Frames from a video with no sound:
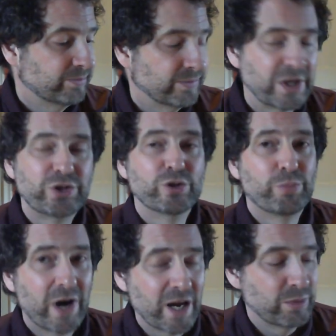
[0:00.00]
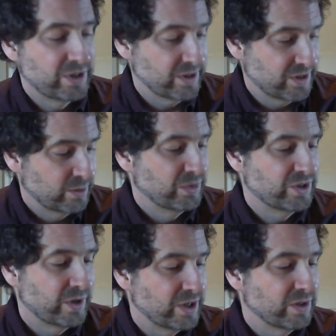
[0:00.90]
A true pragmatist,
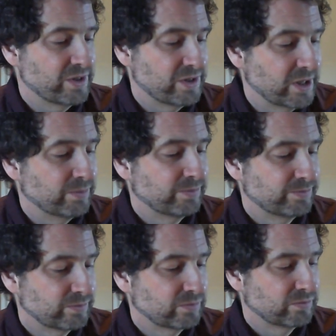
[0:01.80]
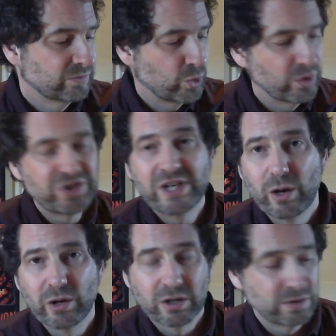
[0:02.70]
Mr. Antos said. We'll see
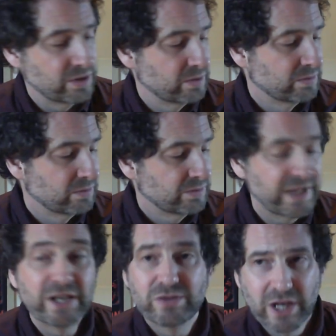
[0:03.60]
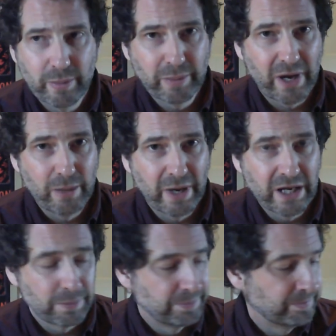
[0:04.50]
how it goes. Thanks for coming by,
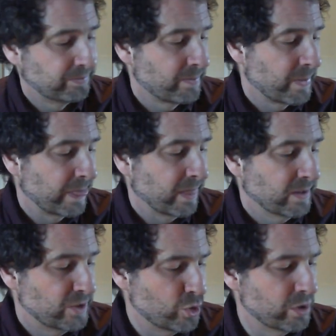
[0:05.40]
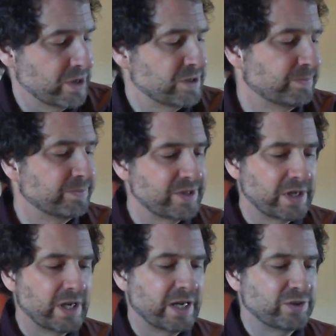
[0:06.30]
Mike. No worries, said
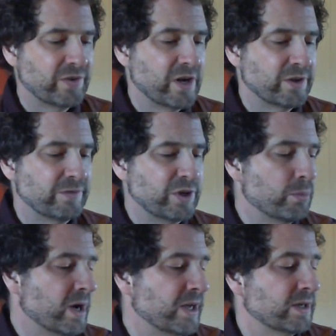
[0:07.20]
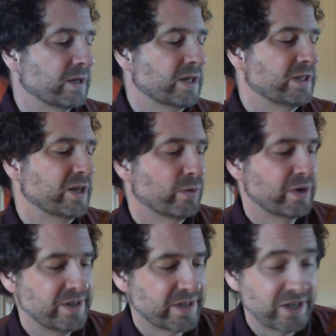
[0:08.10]
Anaya's father. If you don't mind, I'm going to take one
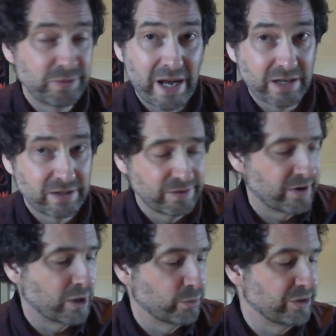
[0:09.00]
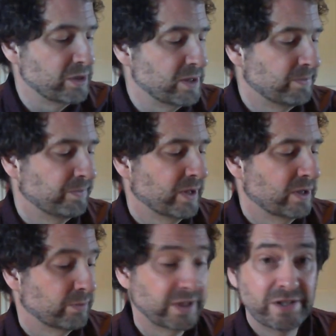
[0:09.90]
of these guys back to the farm with me.
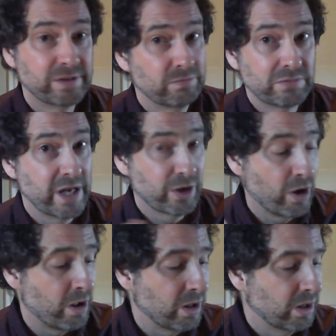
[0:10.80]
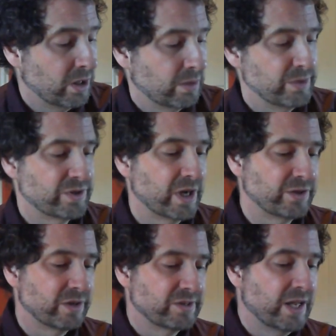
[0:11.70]
Please, take it all, Mr.
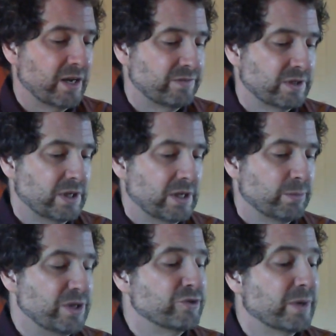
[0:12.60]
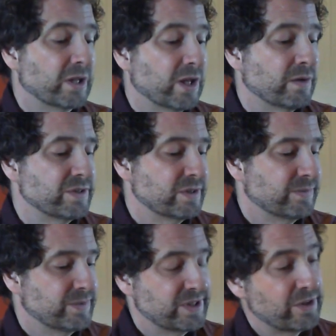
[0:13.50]
Antos laughed. But use my gloves.
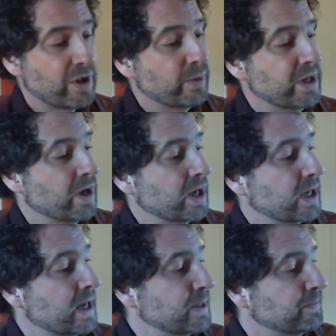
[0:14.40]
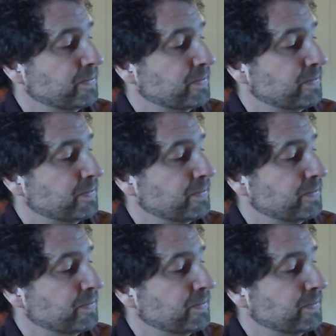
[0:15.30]
Seth already got cut.